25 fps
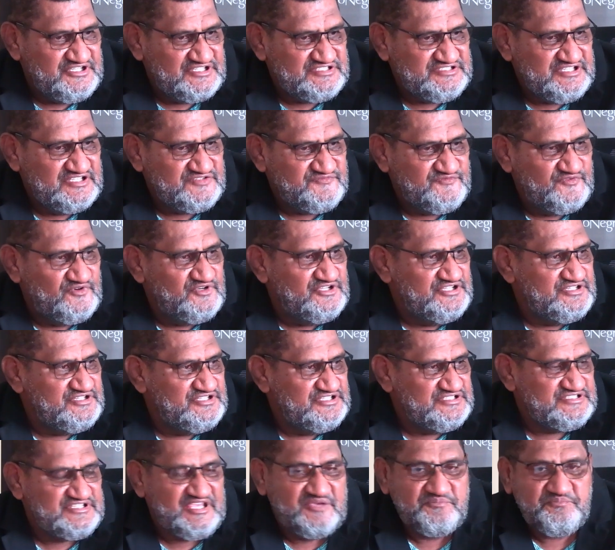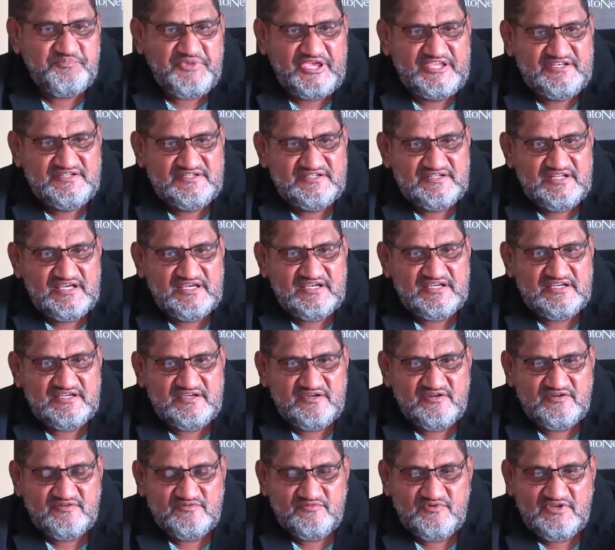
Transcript: successful in his campaign uh,